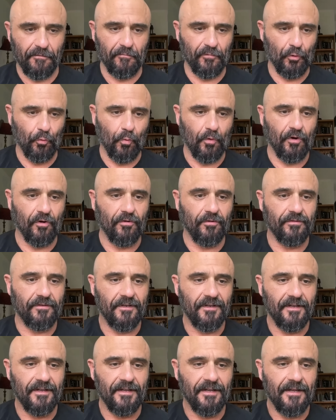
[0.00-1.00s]
from the world?
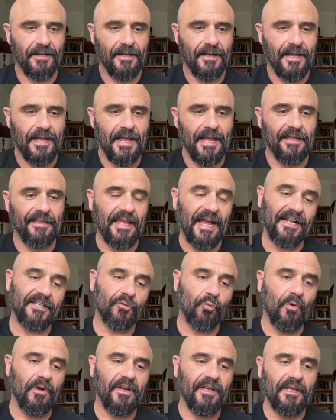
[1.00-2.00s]
And
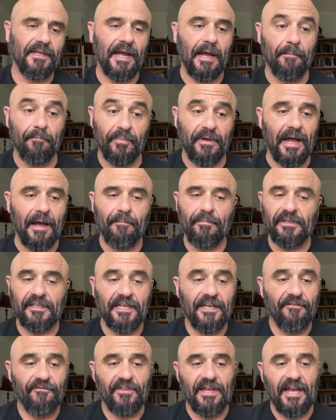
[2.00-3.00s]
that's what he, I'm, i
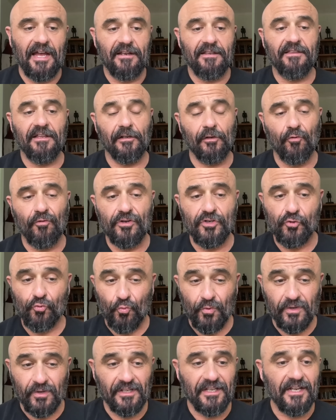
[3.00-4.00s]
believe that the Lord is
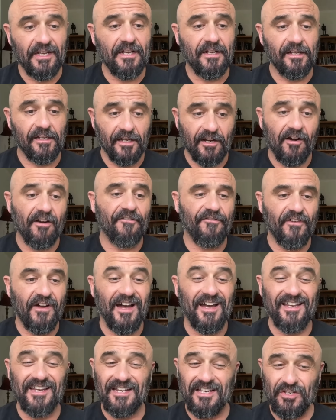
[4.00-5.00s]
really clarifying
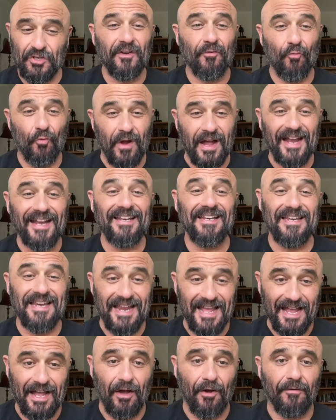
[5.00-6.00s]
and doing right
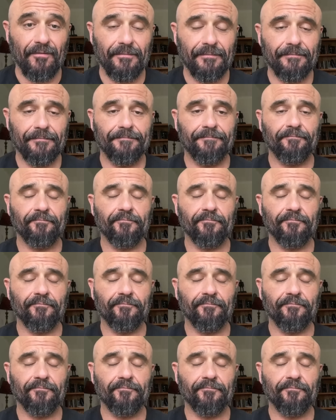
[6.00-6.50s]
now. now.